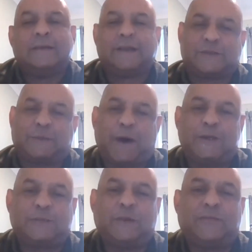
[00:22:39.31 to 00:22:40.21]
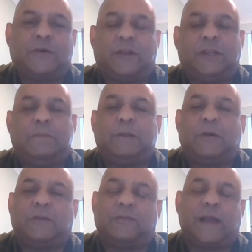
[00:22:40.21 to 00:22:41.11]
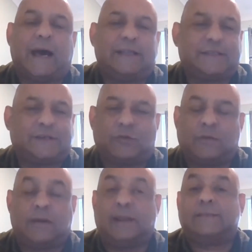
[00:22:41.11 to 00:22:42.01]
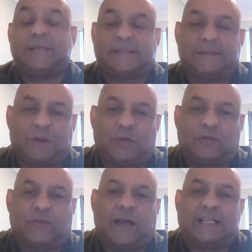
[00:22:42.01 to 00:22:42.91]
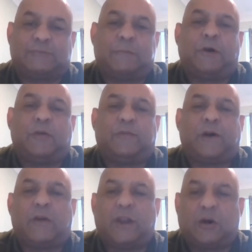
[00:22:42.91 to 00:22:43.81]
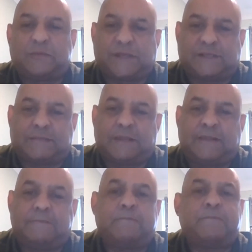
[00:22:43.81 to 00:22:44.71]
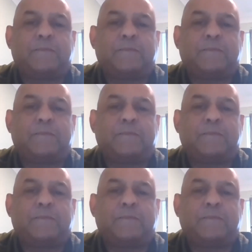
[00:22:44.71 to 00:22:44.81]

That supposing we've got a new block of flats or an existing block of flats and we put a fire alarm system in them,